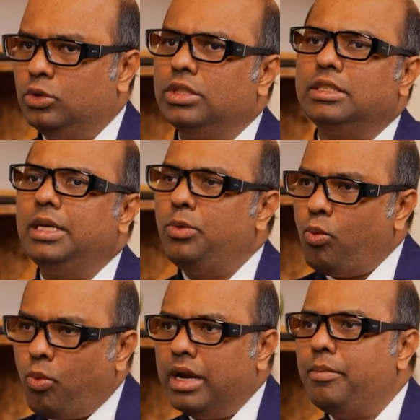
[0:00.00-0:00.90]
You just need
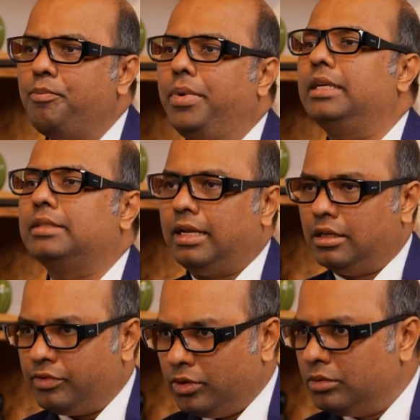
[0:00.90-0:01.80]
one big
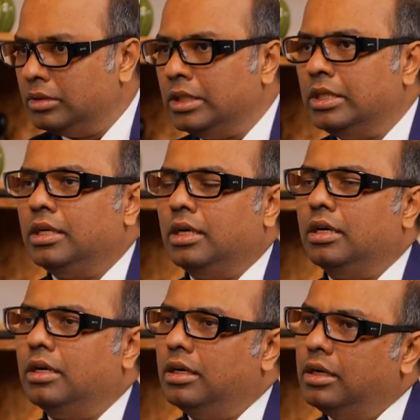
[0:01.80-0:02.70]
cycle for you
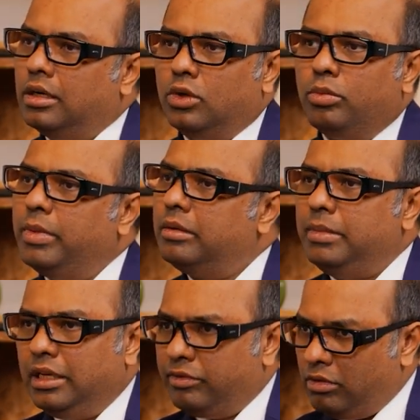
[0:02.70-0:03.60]
to make
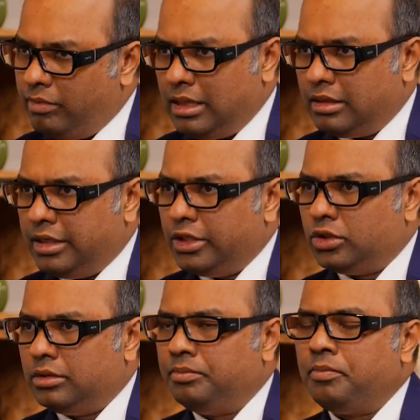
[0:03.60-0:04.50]
meaningful wealth
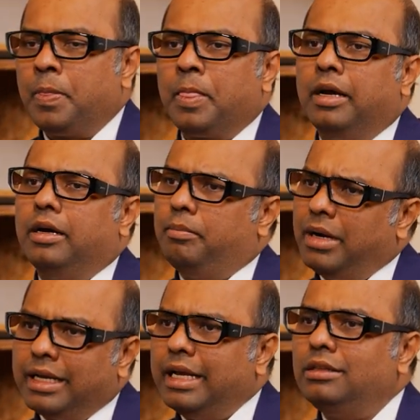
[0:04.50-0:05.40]
creation.
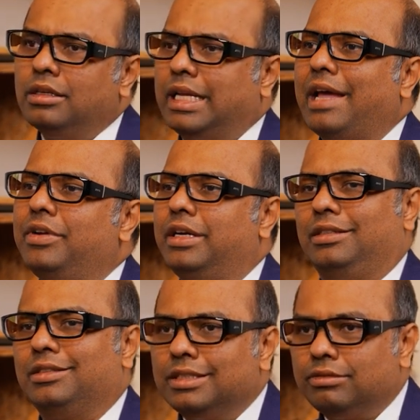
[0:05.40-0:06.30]
But again, the caveat
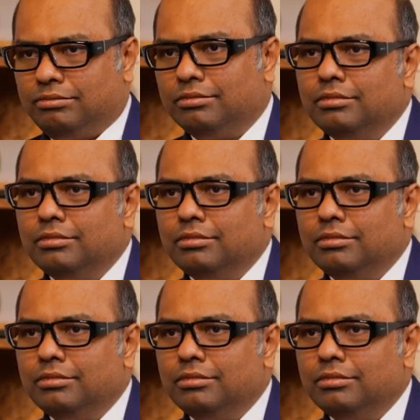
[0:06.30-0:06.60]
is